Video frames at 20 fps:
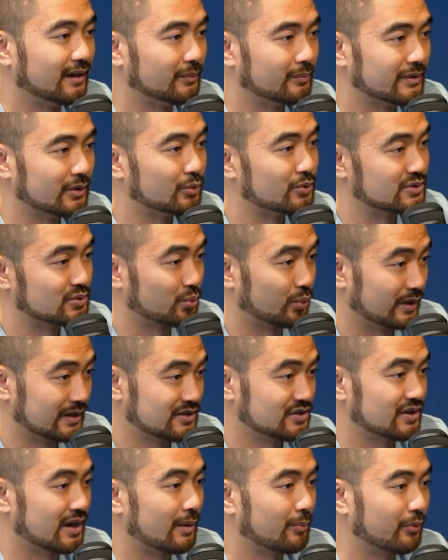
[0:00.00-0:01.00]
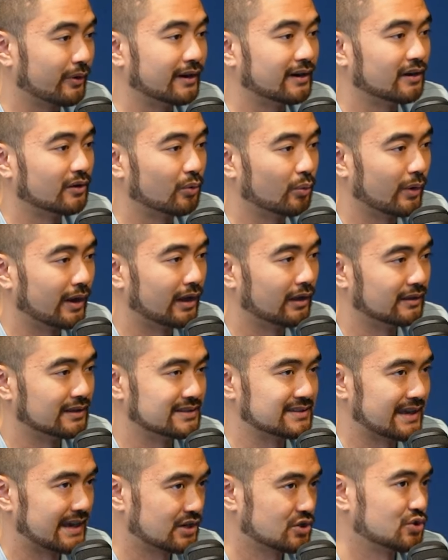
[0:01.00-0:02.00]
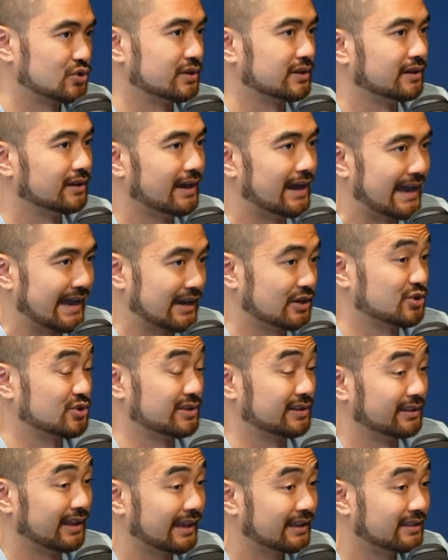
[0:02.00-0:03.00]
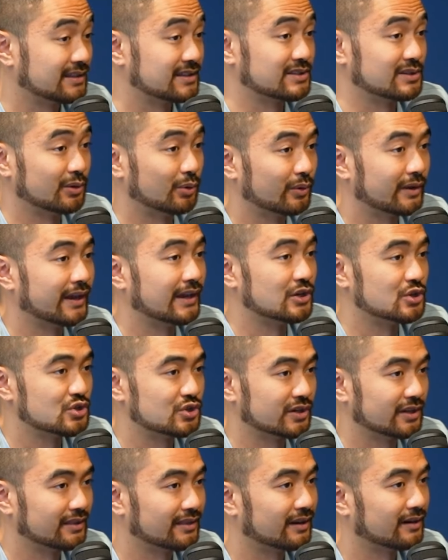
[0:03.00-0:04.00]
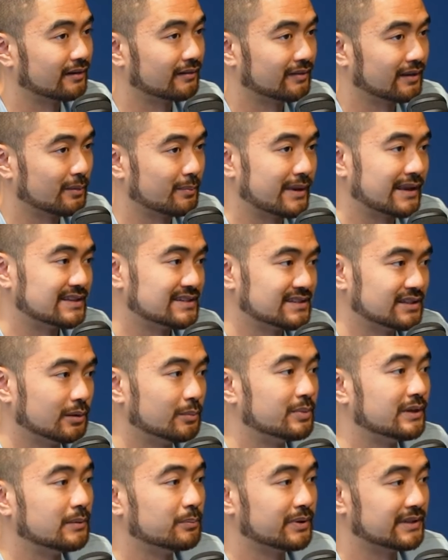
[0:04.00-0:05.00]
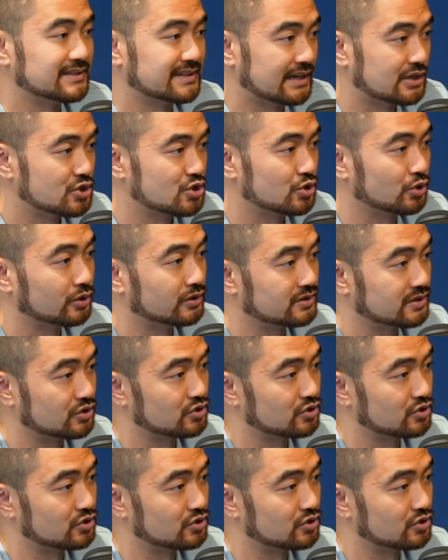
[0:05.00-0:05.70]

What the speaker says: It was once operated well. I actually like this location. There may still be potential to